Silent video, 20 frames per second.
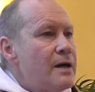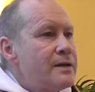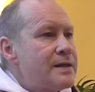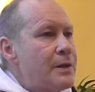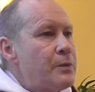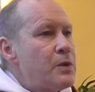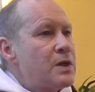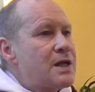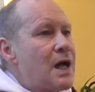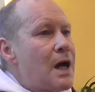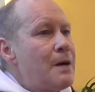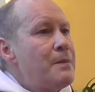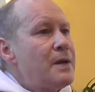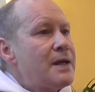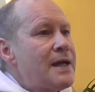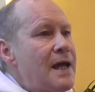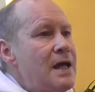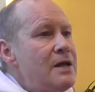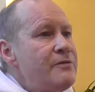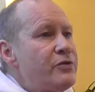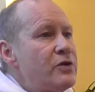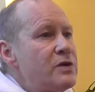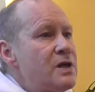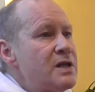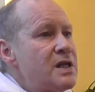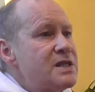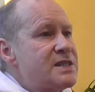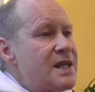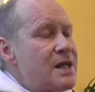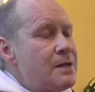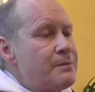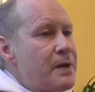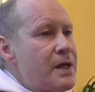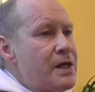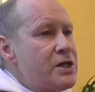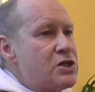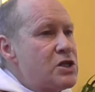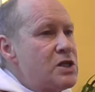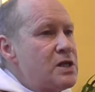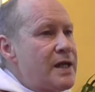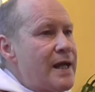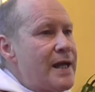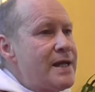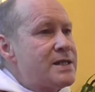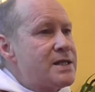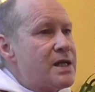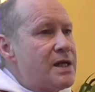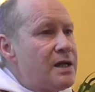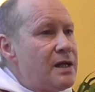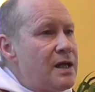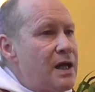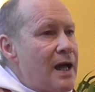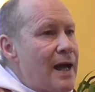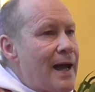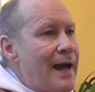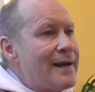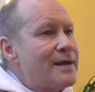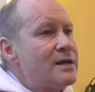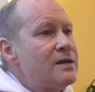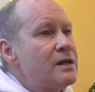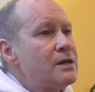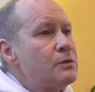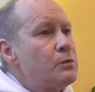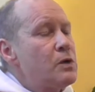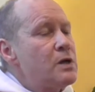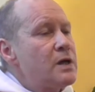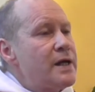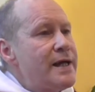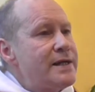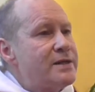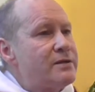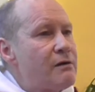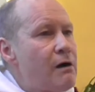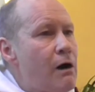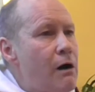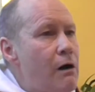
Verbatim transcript: They would come again for another celebration later, and another one later